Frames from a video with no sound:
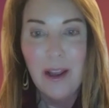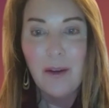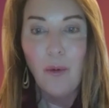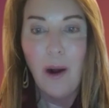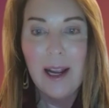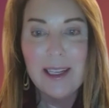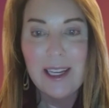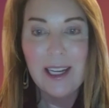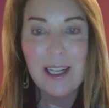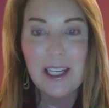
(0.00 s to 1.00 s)
Why
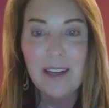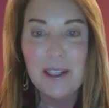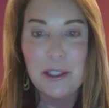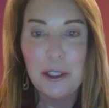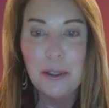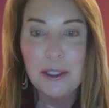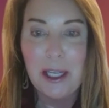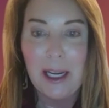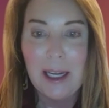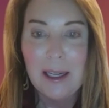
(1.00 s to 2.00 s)
can't Giving
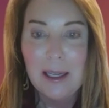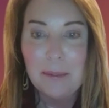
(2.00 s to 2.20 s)
Tuesday